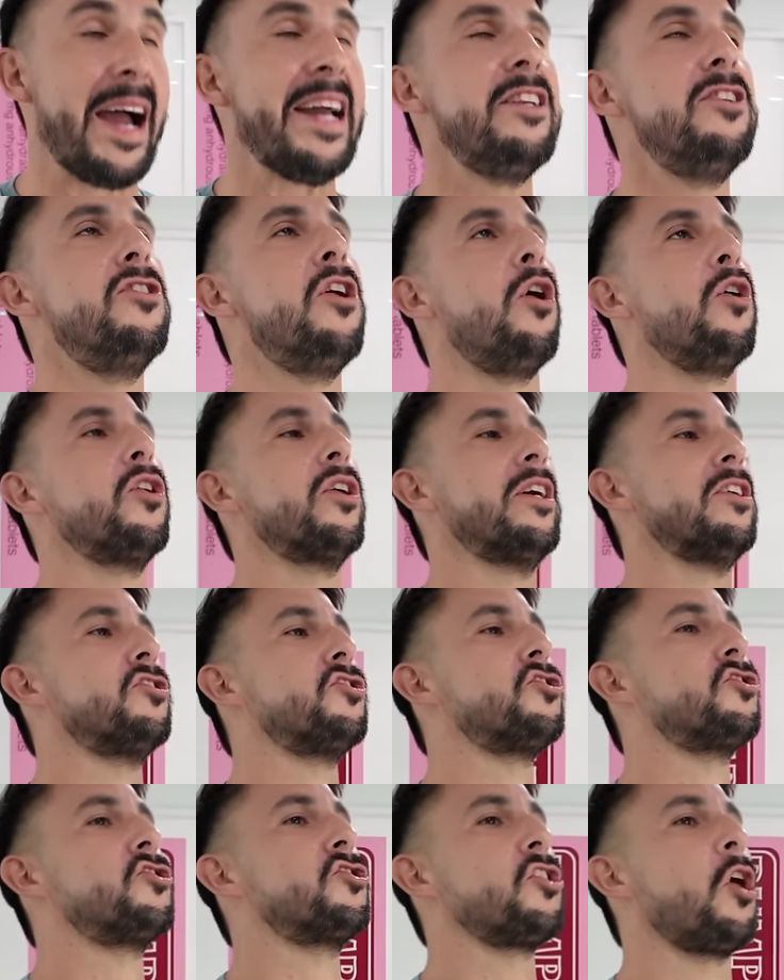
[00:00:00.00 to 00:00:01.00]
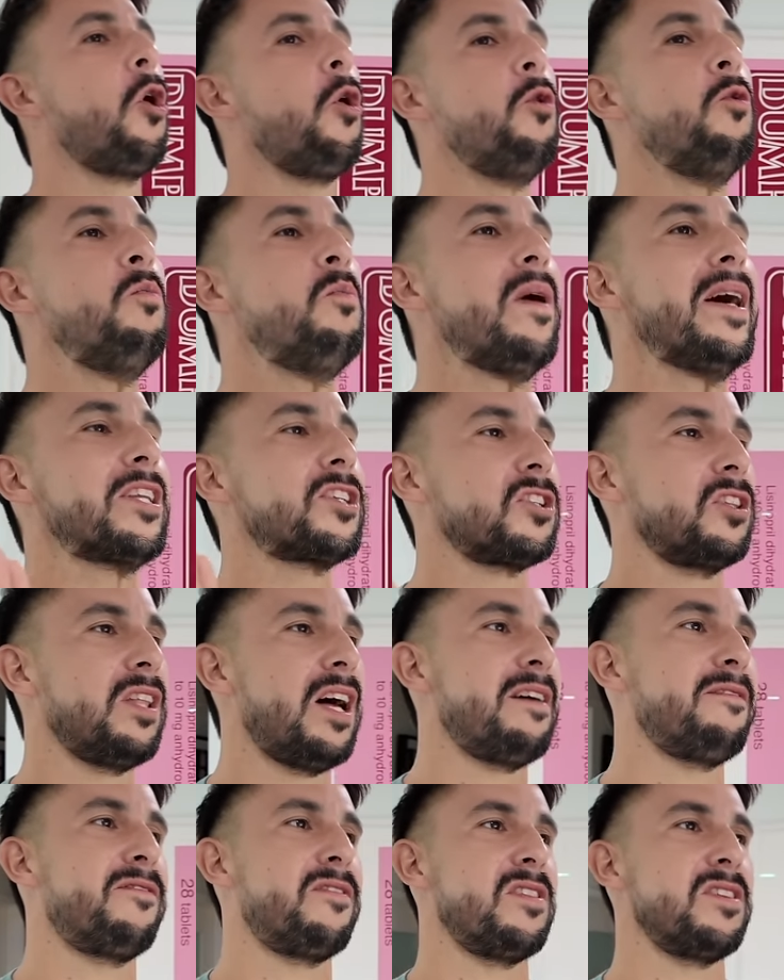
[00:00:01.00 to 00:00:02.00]
I know there is so much
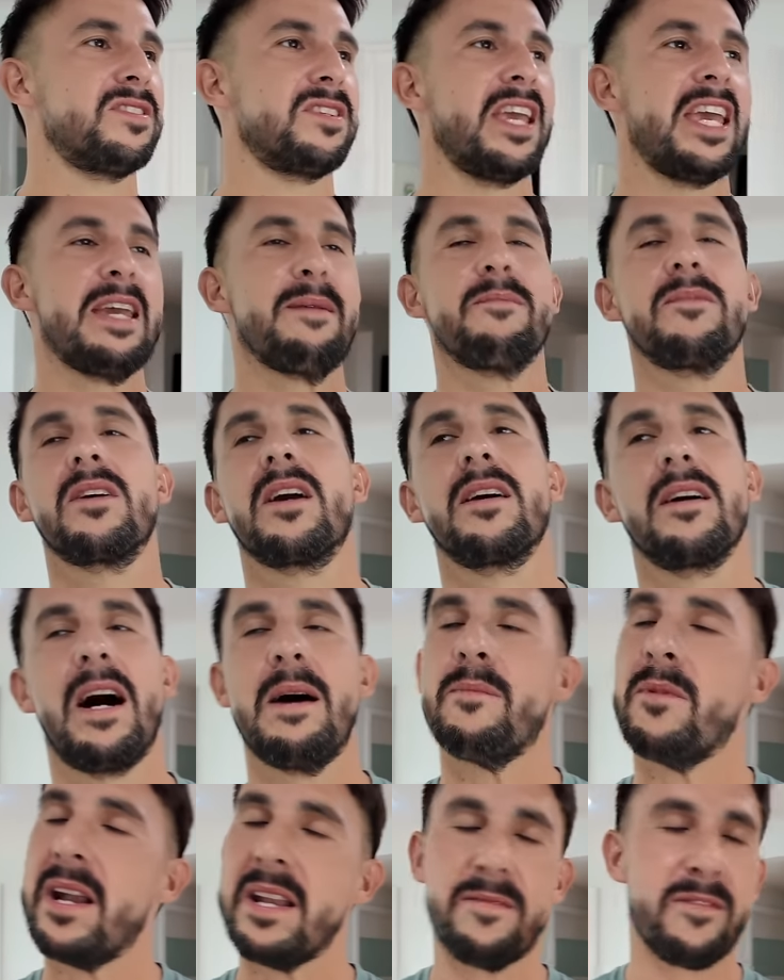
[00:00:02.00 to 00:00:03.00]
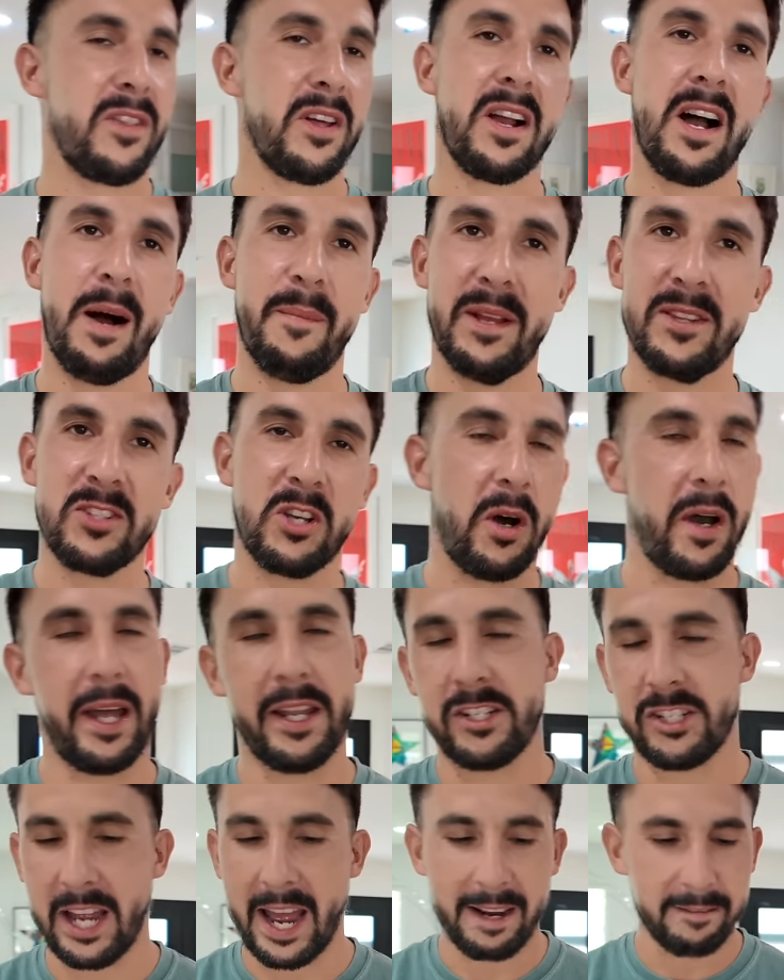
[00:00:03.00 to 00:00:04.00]
love for this game. I'm ready for the comments. Go
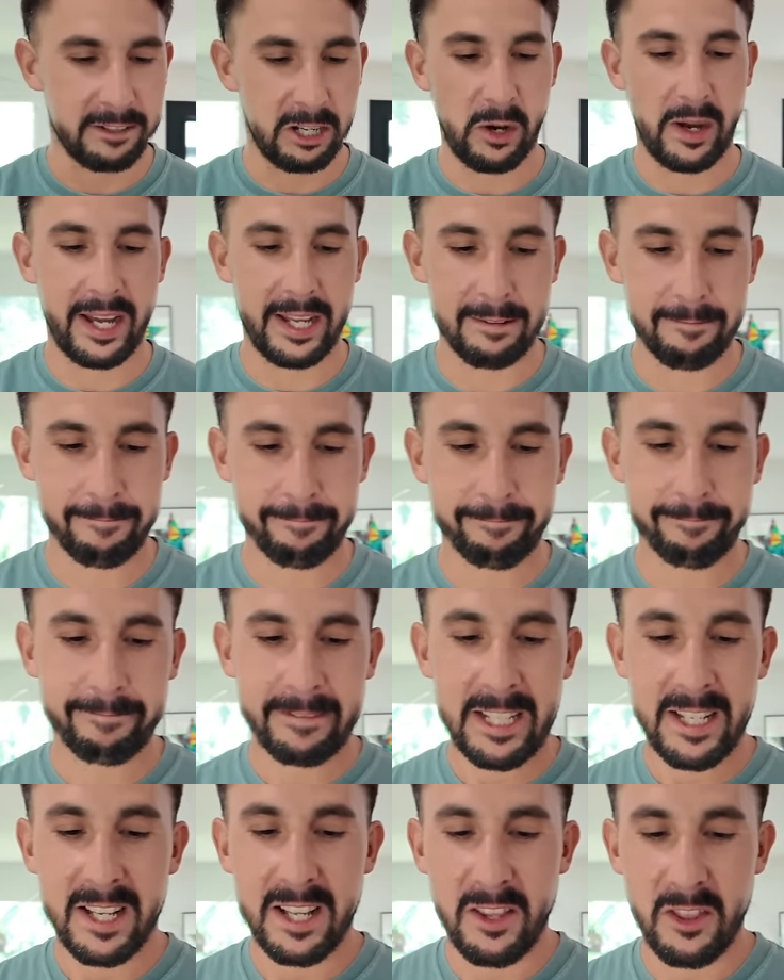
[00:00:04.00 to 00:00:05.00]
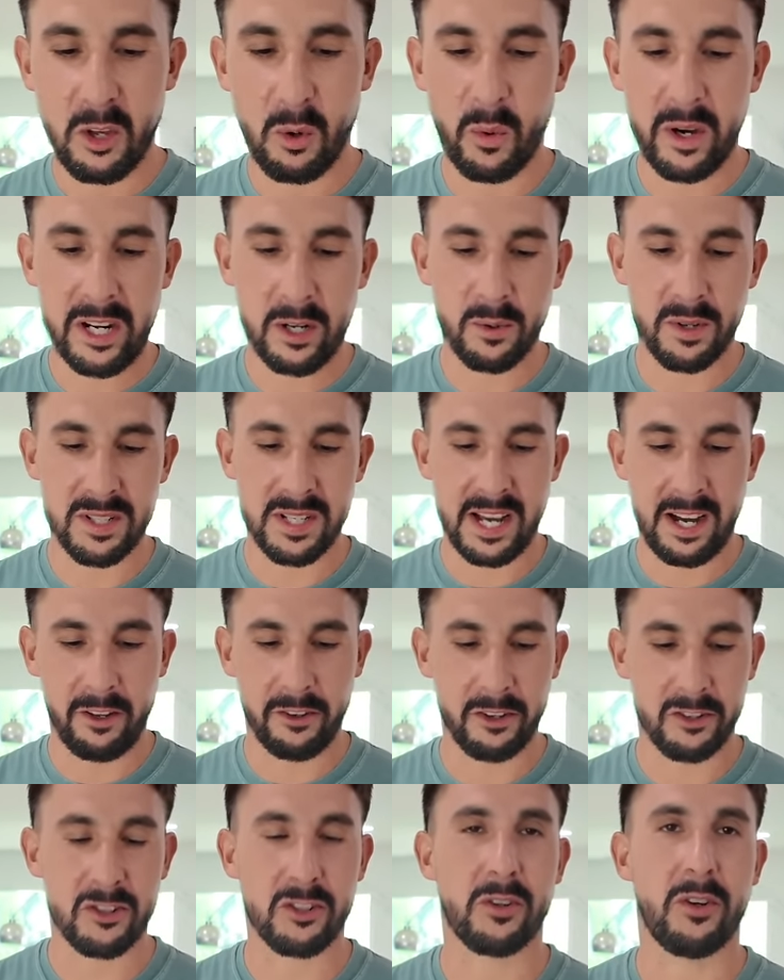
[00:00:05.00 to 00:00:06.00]
ahead, chat. Go ahead. The winner was
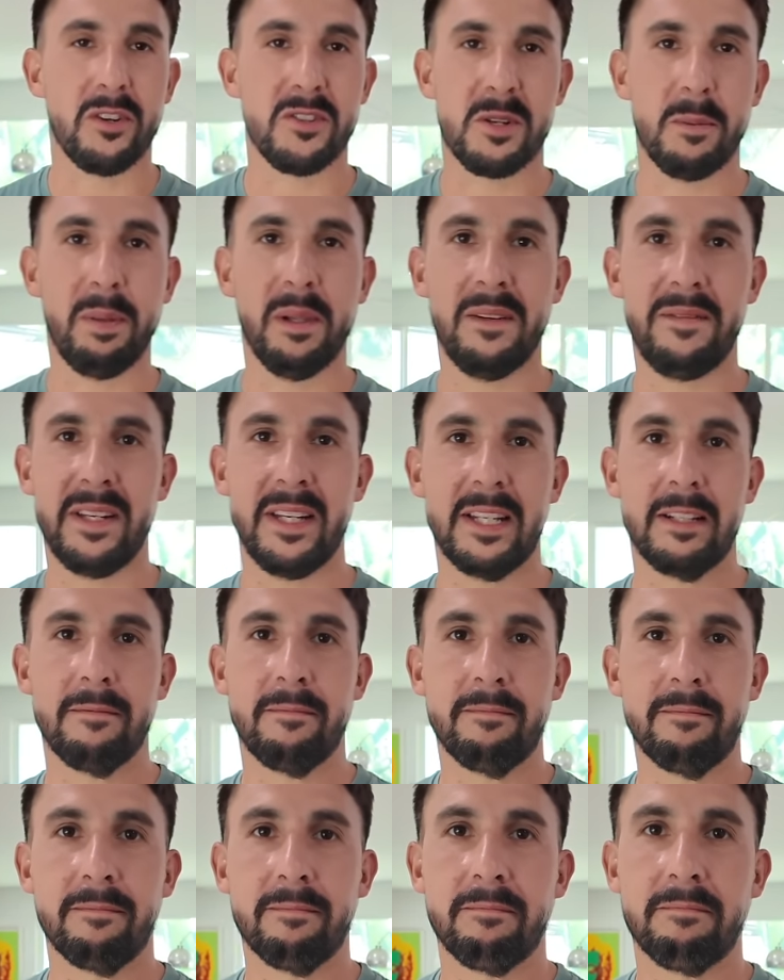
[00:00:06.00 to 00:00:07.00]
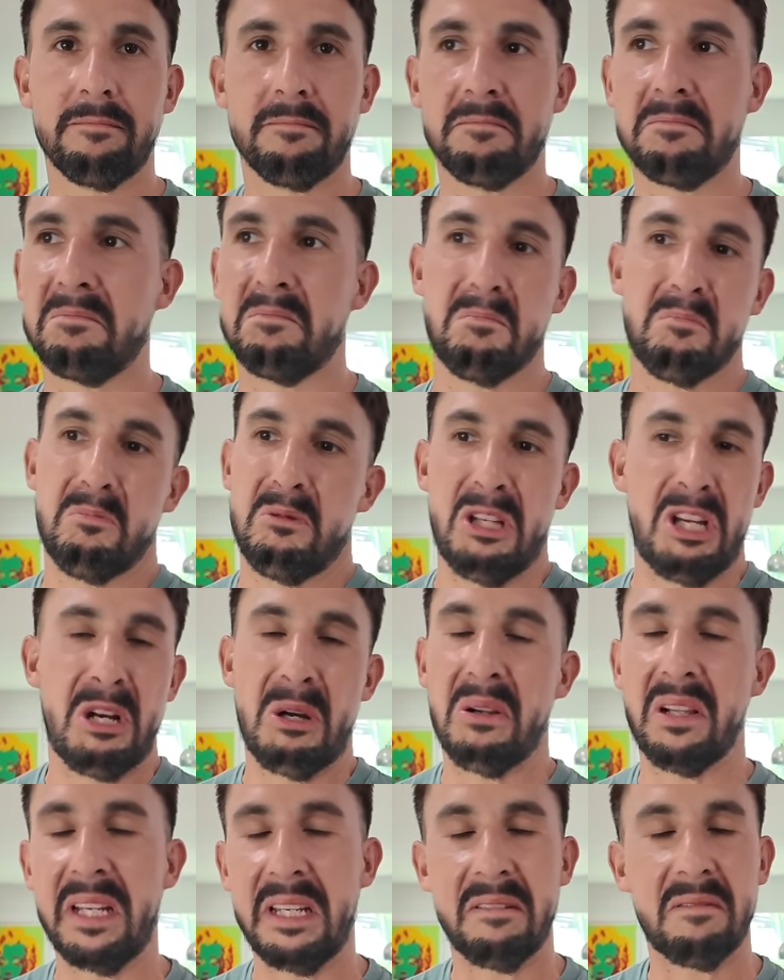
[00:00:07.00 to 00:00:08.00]
Elder Scrolls Oblivion
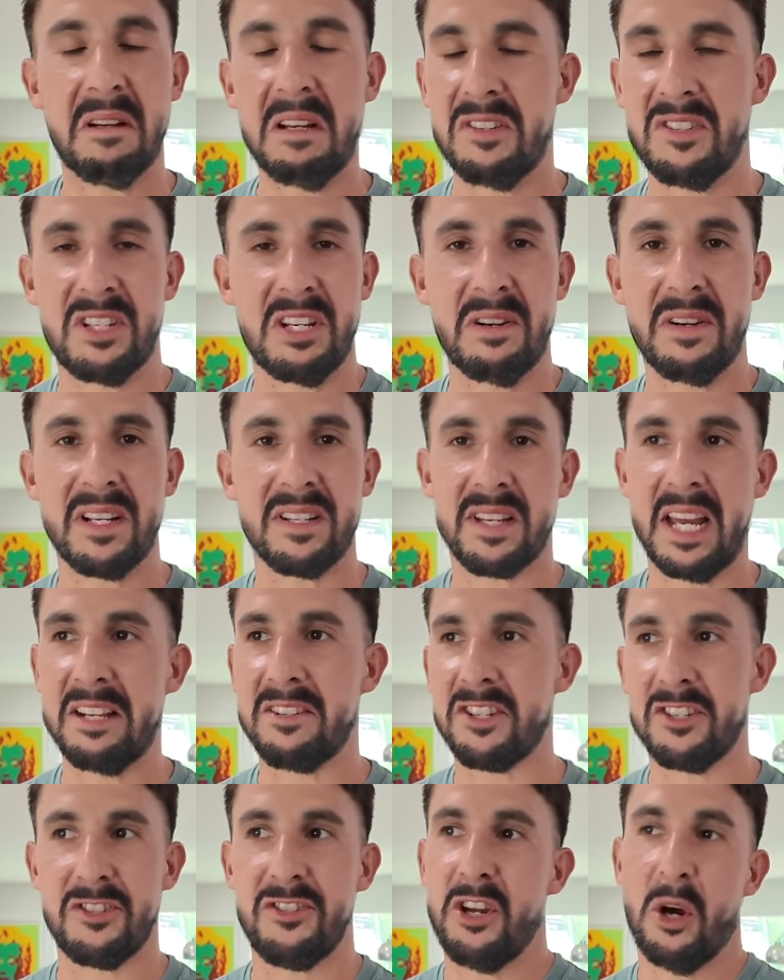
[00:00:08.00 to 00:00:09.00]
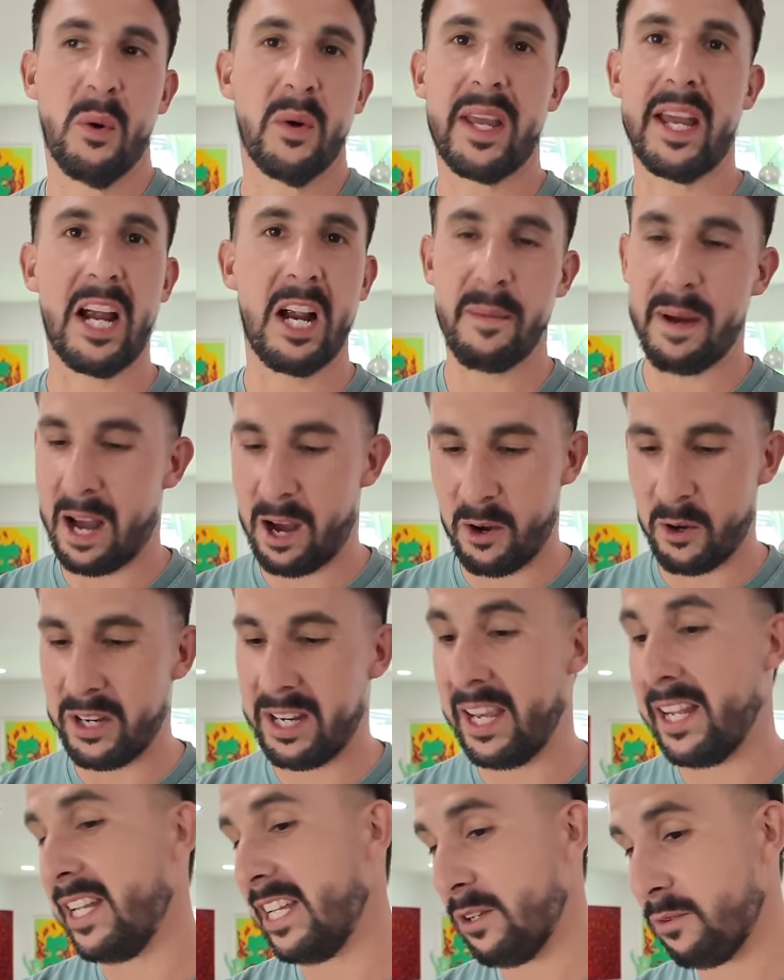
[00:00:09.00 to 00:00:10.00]
literally a series I just don't care about in
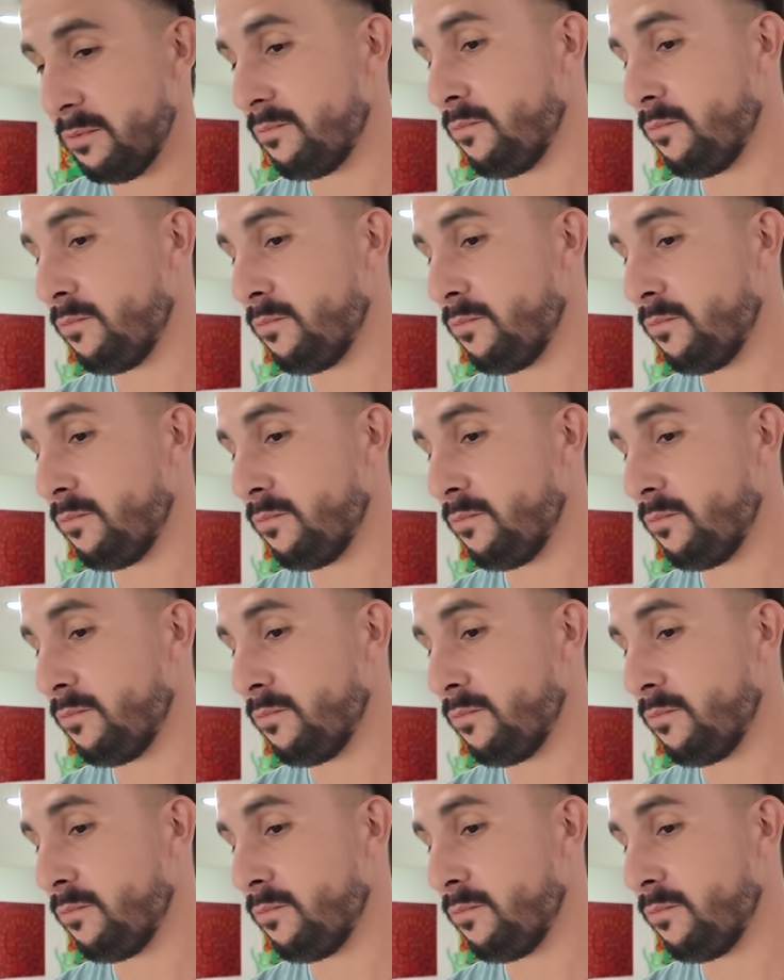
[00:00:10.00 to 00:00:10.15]
any